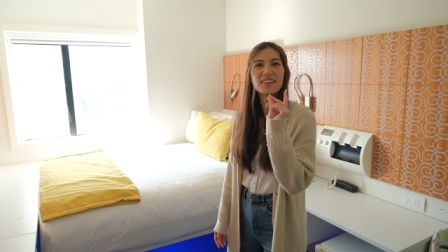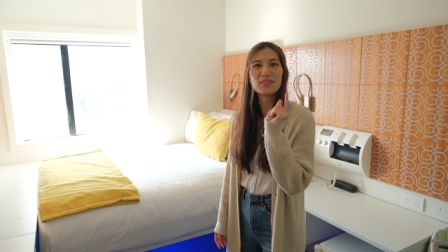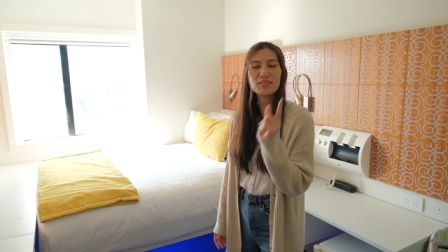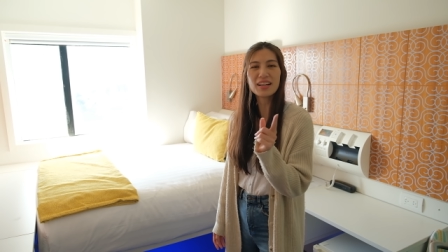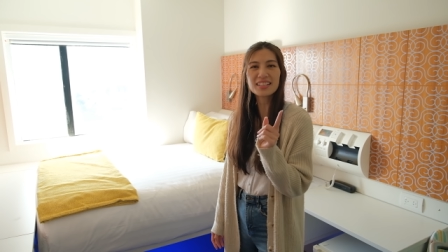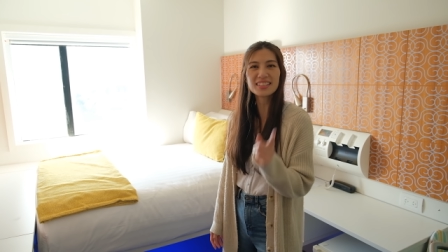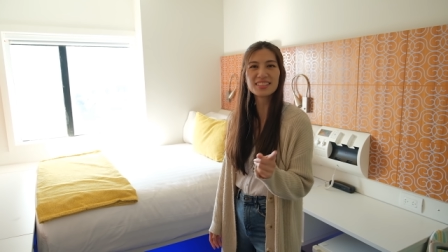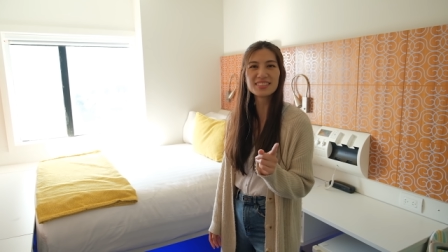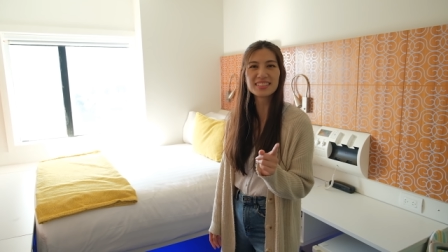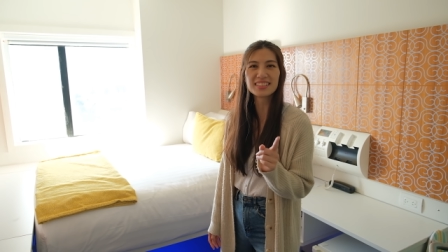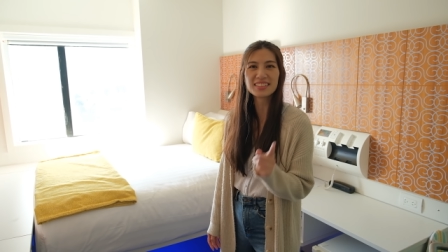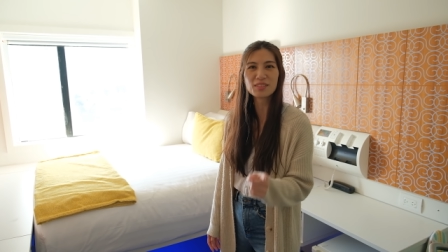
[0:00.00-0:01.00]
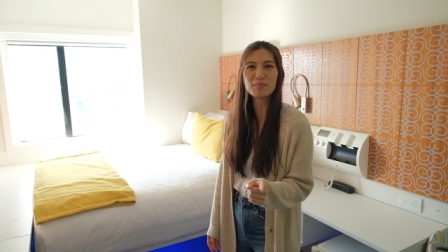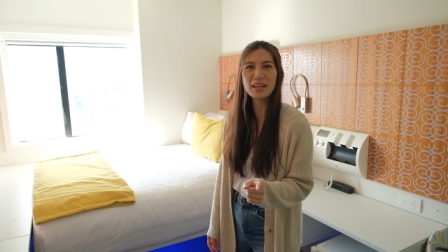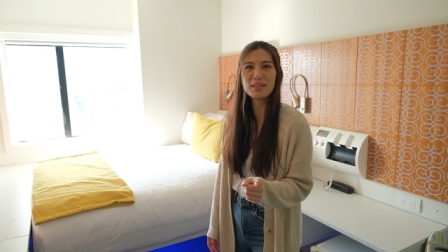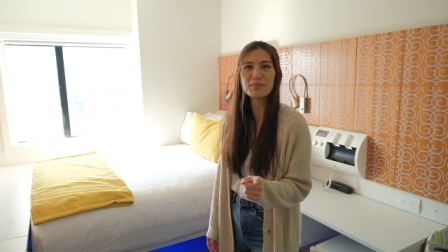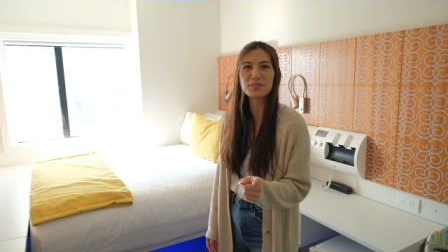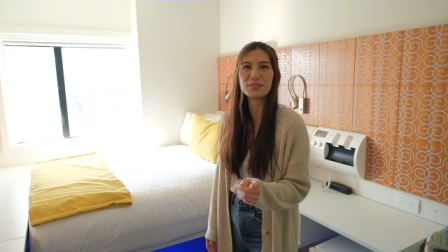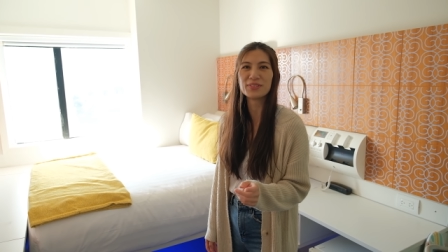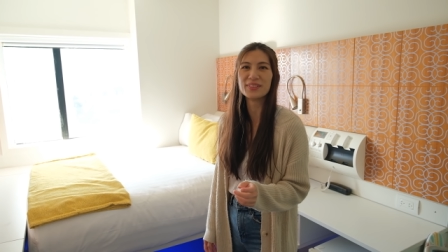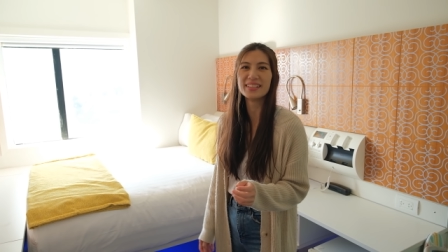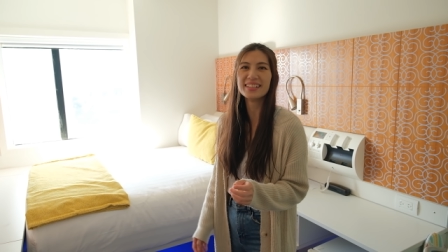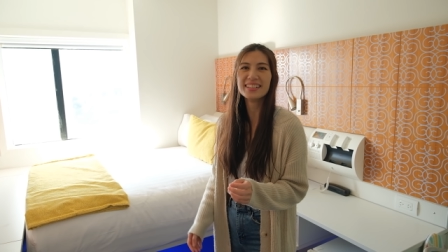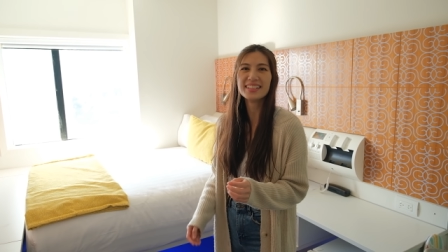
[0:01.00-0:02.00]
We, We've actually used it in Japan
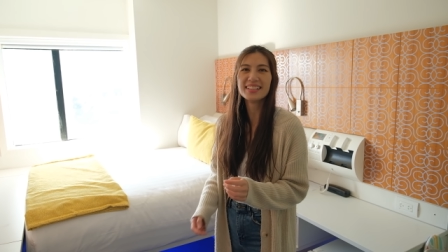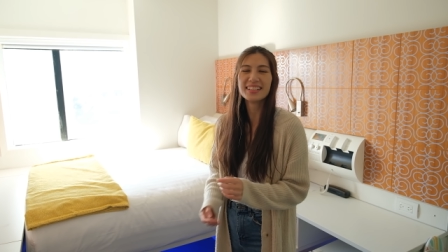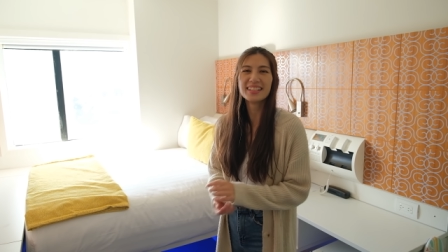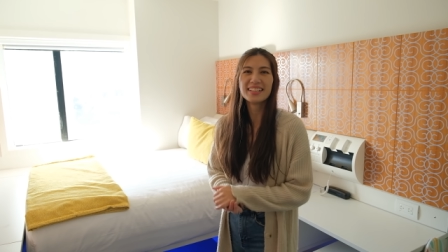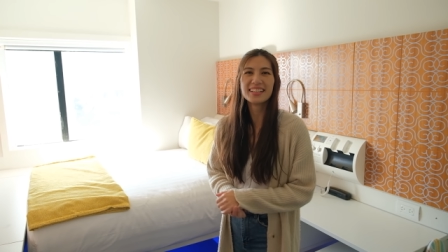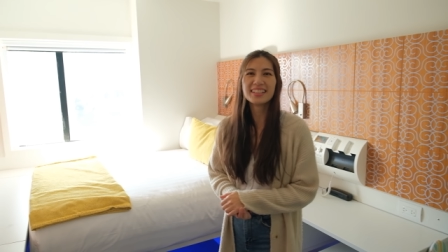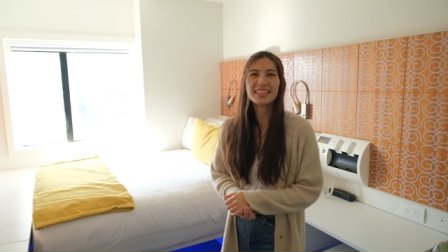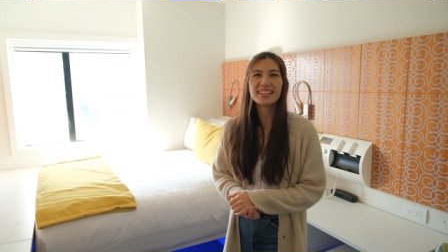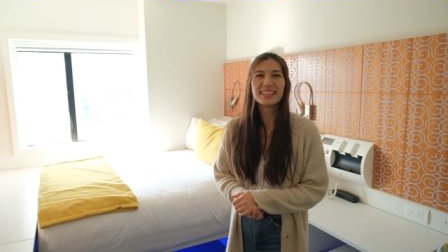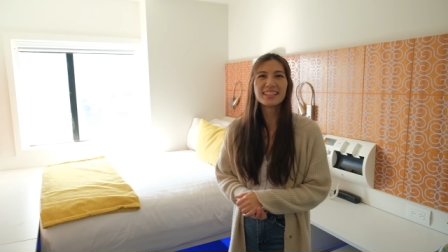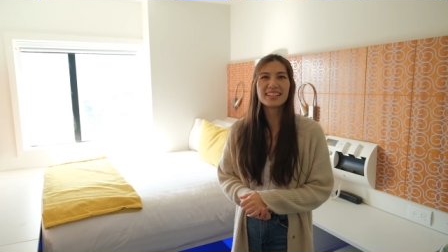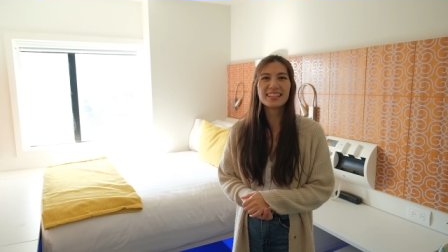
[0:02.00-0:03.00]
before. Yeah, they do come in handy.